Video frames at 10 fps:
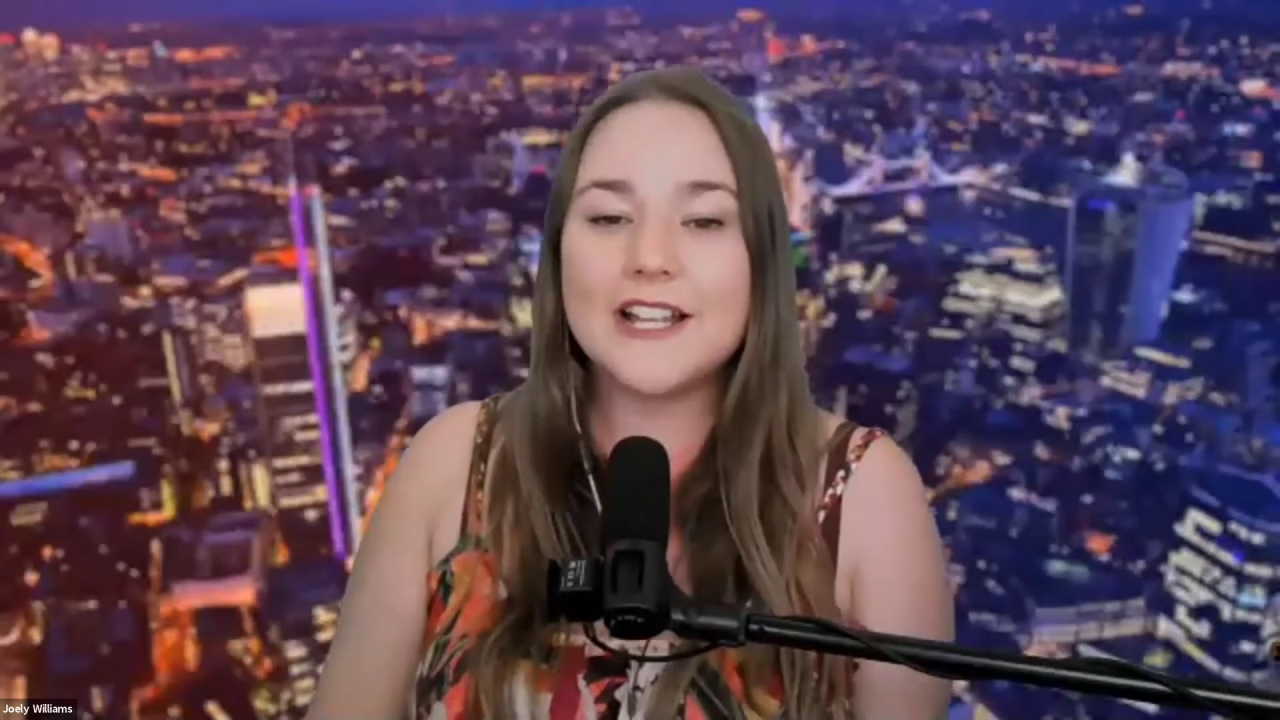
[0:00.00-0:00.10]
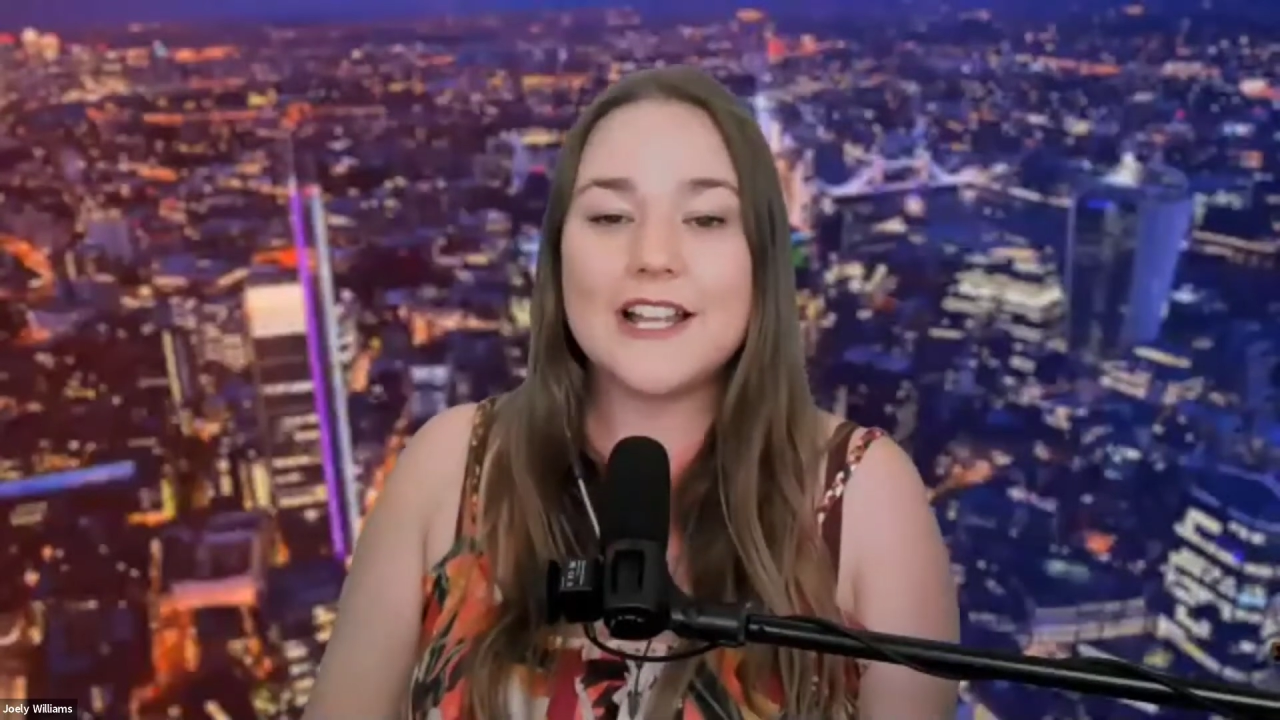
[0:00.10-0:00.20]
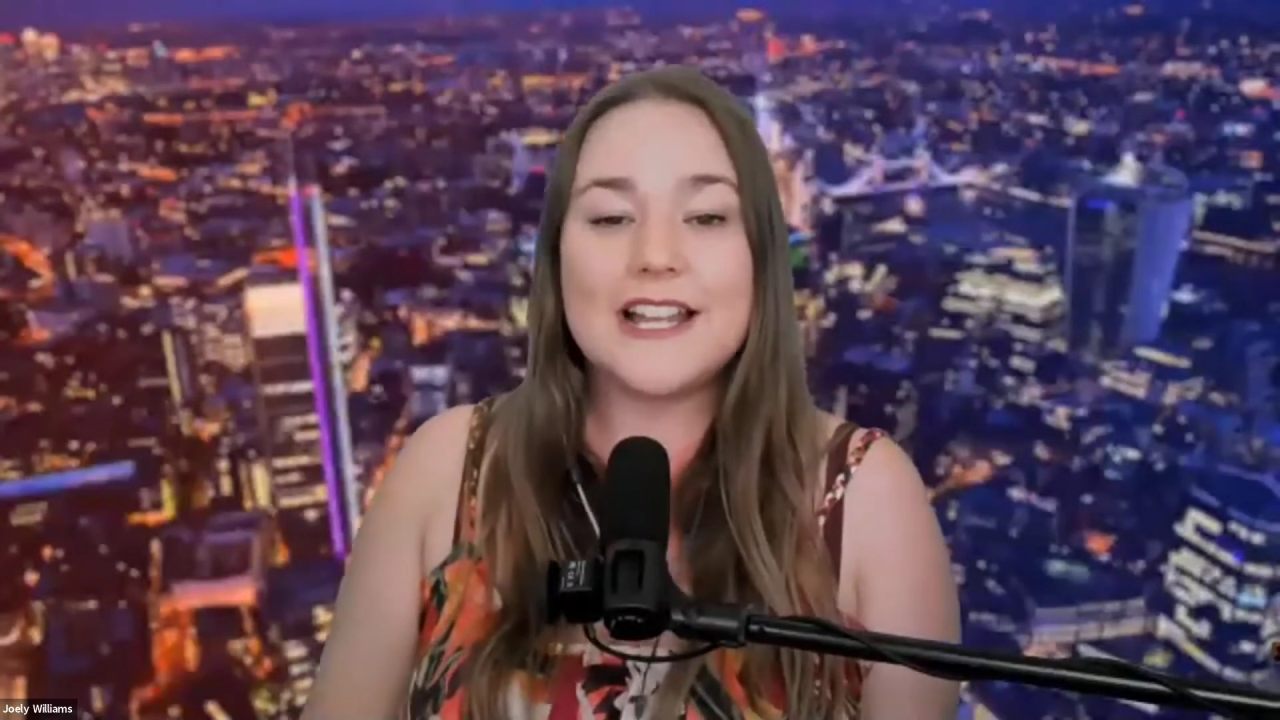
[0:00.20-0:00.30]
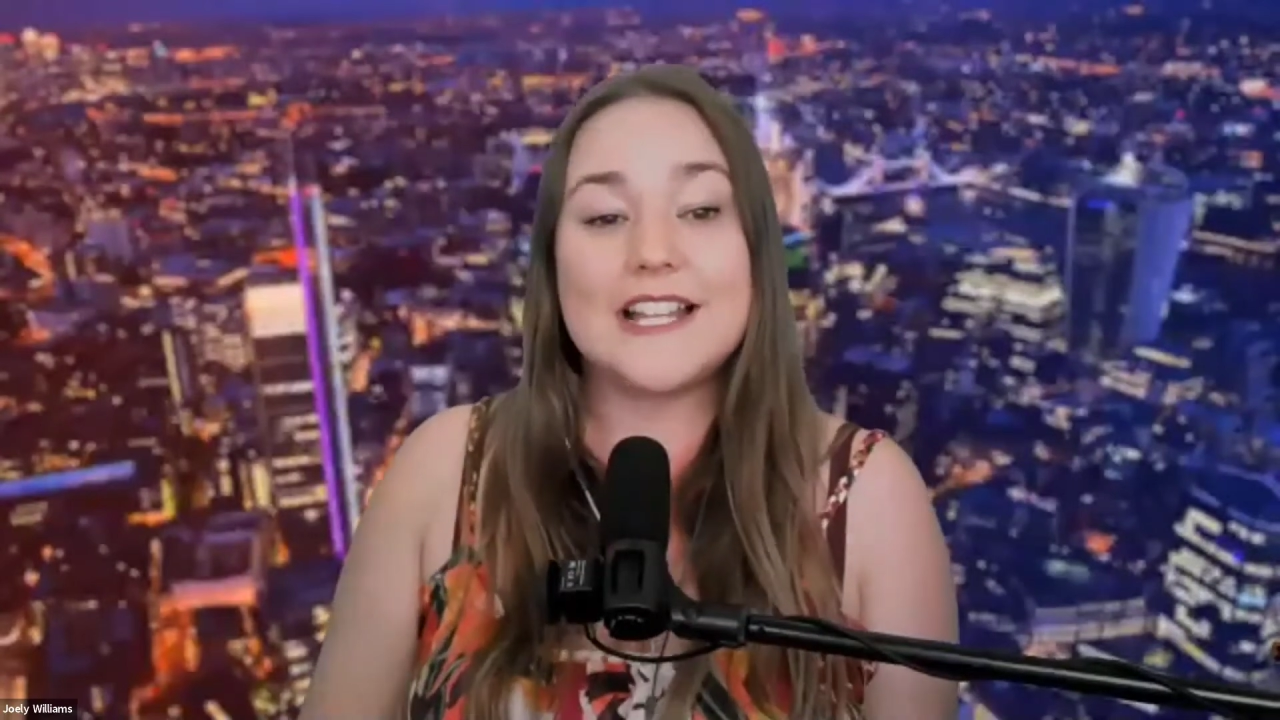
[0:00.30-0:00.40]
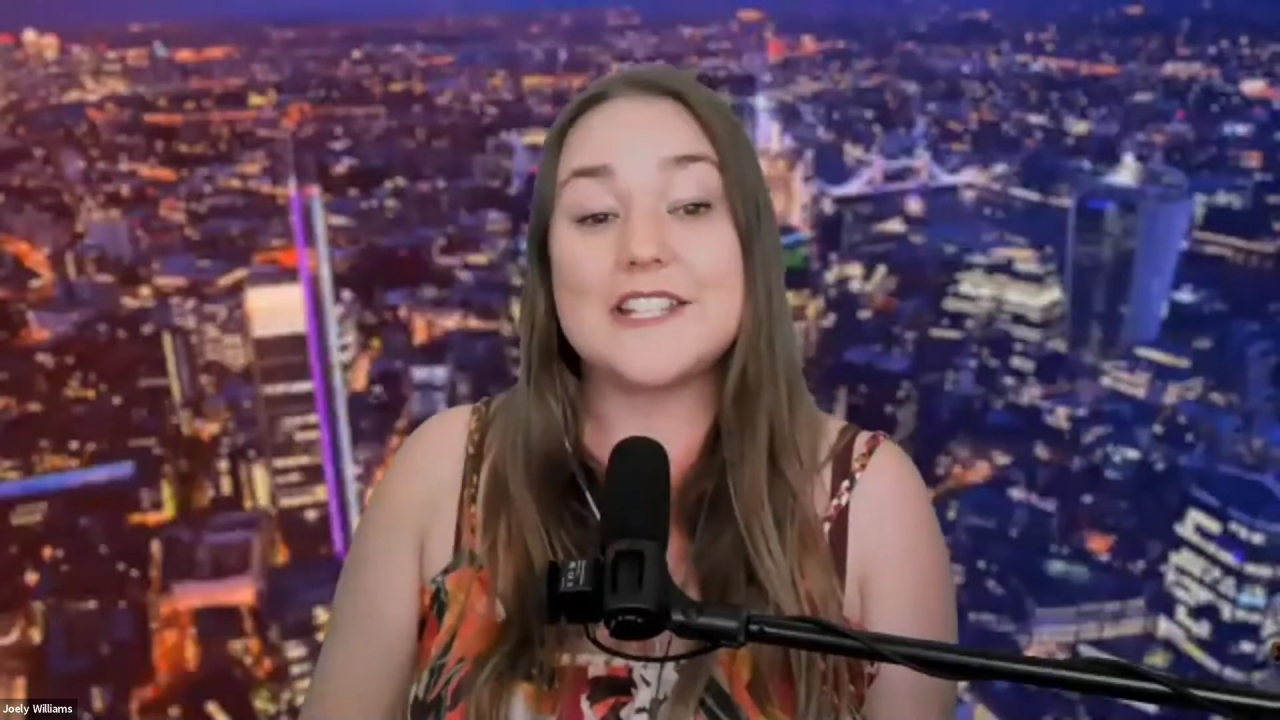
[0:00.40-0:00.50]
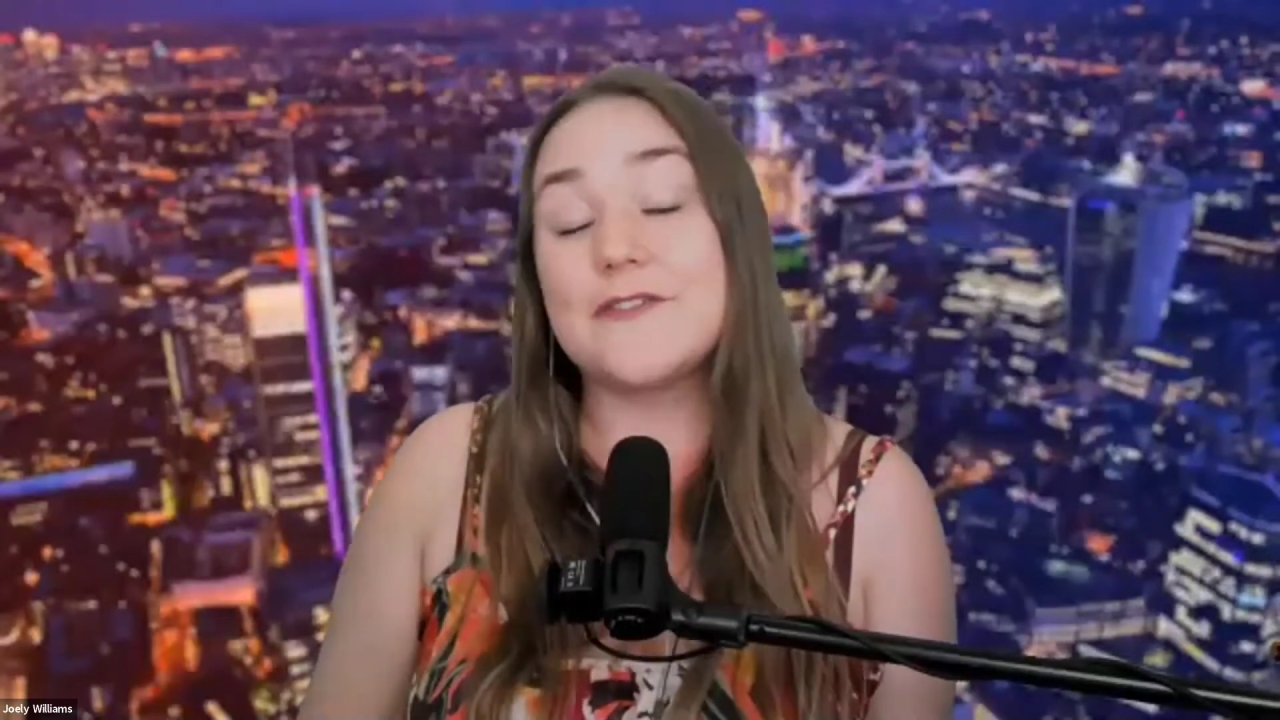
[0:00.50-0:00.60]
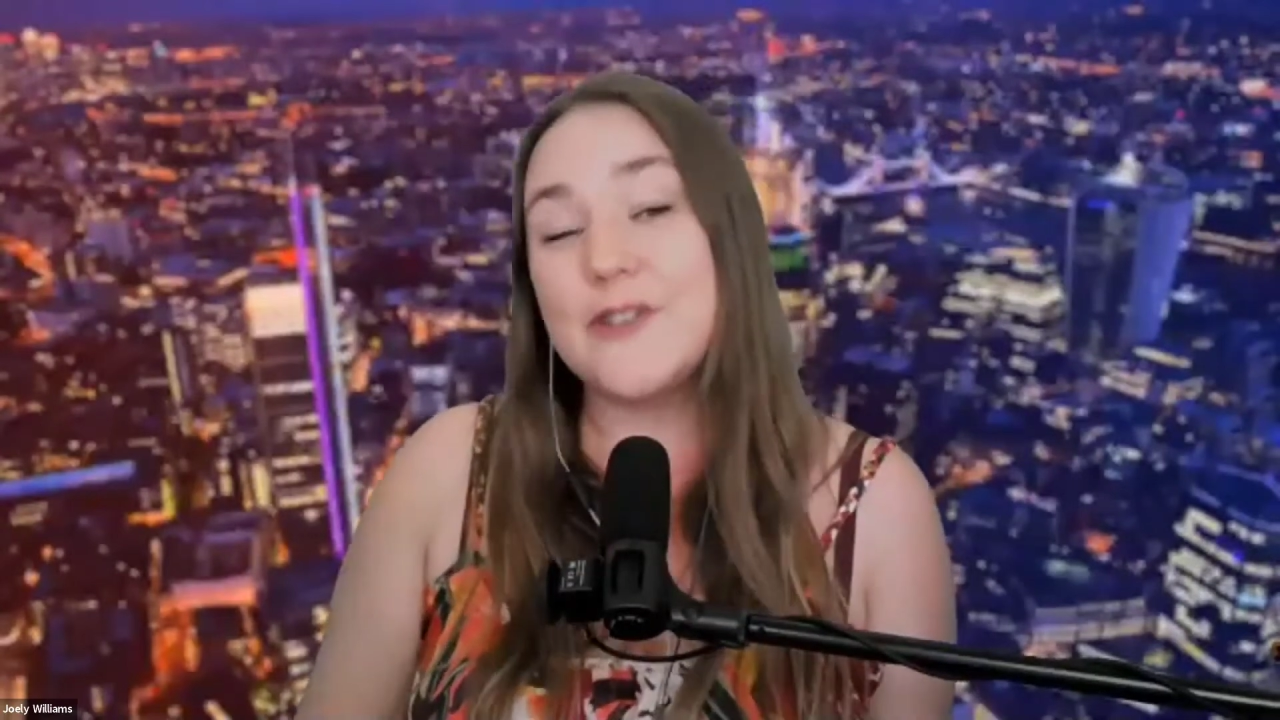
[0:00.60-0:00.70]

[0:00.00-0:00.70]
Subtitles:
And of